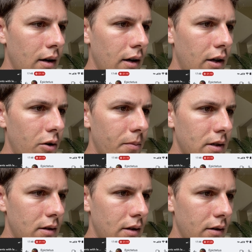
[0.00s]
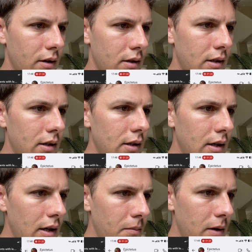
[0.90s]
acute mesenteric
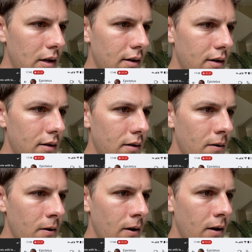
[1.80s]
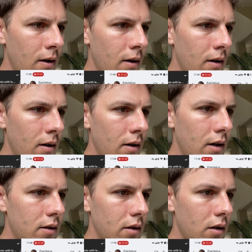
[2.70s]
ischemia,
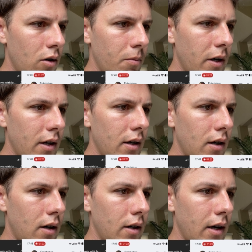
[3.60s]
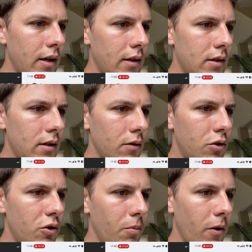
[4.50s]
insulinoma, and non-islet cell
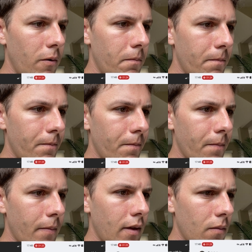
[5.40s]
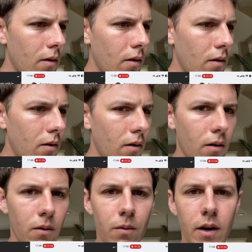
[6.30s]
tumor. All
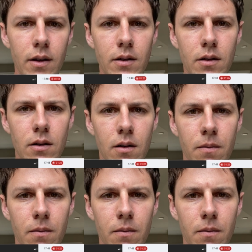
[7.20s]
right.